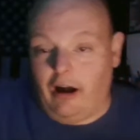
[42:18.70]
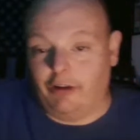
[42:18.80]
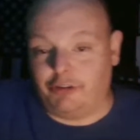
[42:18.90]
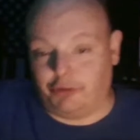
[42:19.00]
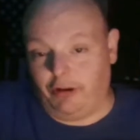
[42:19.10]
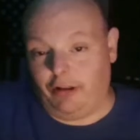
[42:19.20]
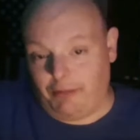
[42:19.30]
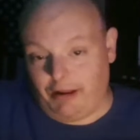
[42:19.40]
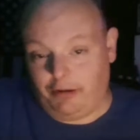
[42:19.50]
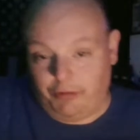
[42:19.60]
soil
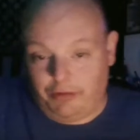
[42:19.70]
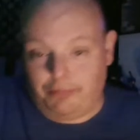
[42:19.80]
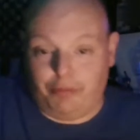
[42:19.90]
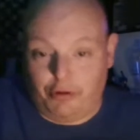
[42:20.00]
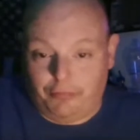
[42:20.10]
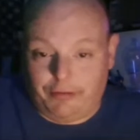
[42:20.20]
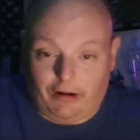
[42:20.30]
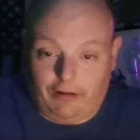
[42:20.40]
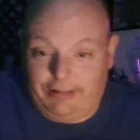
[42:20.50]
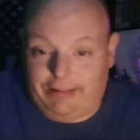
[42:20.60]
amended with poop. They
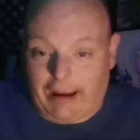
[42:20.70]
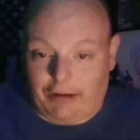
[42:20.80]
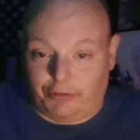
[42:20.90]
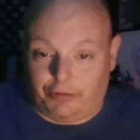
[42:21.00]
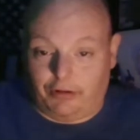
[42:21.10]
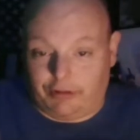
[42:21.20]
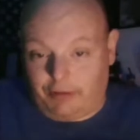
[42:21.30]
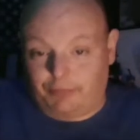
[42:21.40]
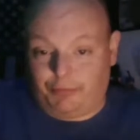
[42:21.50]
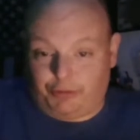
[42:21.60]
call it dino soil because it
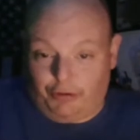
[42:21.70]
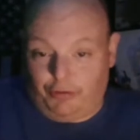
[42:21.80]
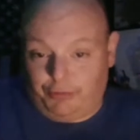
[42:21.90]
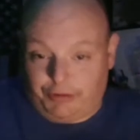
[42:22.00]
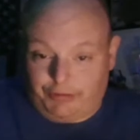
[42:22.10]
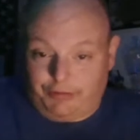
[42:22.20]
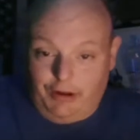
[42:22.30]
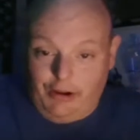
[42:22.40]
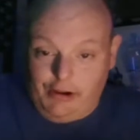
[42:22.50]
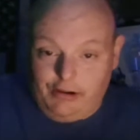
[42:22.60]
comes from turtles, which are
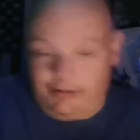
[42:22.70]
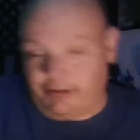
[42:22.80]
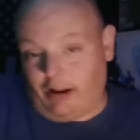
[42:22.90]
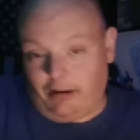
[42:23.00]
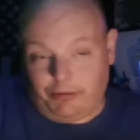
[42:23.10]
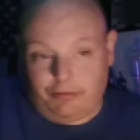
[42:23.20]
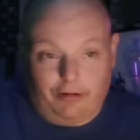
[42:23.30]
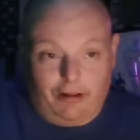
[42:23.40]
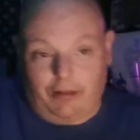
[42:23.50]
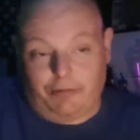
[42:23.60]

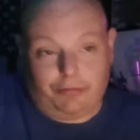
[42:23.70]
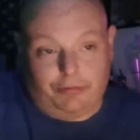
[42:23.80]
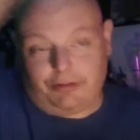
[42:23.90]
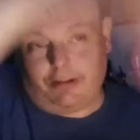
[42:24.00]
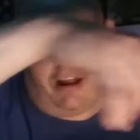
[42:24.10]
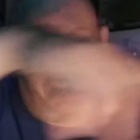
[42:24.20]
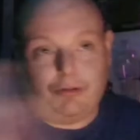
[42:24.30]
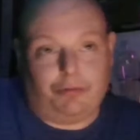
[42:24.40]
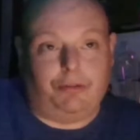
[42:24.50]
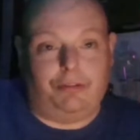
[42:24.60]

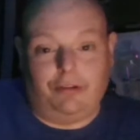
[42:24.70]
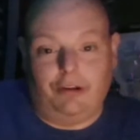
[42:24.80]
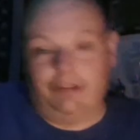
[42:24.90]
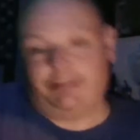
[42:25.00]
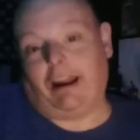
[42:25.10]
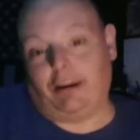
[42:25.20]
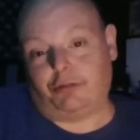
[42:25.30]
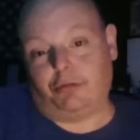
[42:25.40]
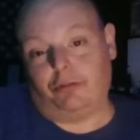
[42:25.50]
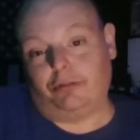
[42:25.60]
synonymous with
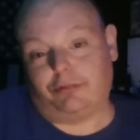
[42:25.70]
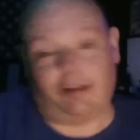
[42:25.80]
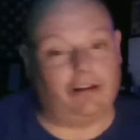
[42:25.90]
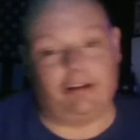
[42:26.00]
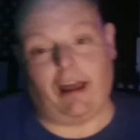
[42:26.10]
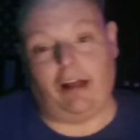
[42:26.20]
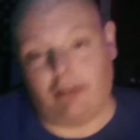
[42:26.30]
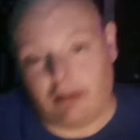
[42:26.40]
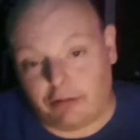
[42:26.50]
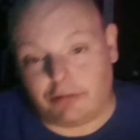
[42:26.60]
dinosaurs, kind of like
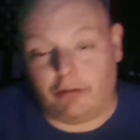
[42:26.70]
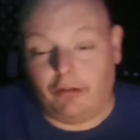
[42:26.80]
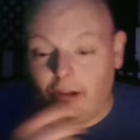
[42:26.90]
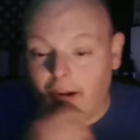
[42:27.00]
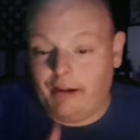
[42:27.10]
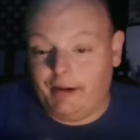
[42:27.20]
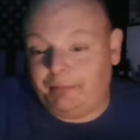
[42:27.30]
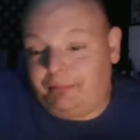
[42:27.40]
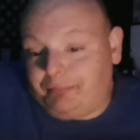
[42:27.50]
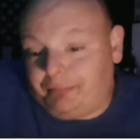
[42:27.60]
alligators. So
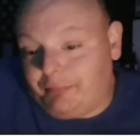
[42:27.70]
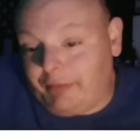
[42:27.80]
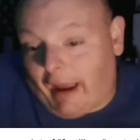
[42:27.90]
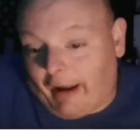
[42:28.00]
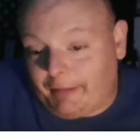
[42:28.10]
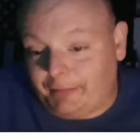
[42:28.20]
yeah.